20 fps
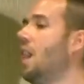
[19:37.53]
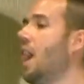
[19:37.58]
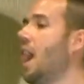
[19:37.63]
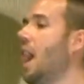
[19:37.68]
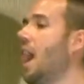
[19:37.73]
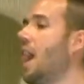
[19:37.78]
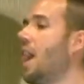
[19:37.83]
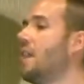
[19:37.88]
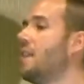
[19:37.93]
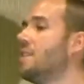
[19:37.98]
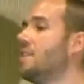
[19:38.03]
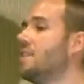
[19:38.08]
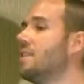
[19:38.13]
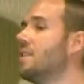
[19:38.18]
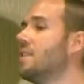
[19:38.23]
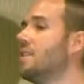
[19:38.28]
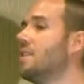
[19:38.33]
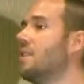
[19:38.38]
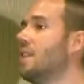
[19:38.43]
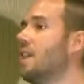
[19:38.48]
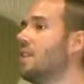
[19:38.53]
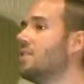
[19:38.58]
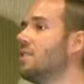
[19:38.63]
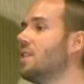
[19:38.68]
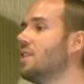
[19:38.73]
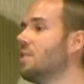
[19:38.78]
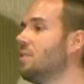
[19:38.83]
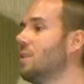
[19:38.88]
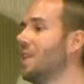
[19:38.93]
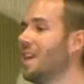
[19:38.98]
And, and so
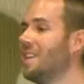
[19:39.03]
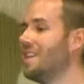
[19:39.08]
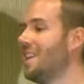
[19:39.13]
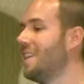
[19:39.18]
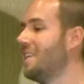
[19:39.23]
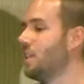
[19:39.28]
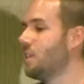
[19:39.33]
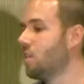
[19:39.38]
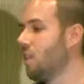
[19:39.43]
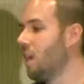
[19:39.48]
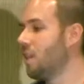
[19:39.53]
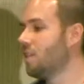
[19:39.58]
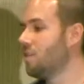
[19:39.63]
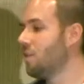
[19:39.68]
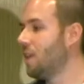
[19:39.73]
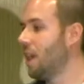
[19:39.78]
they said, well, that's antitrust.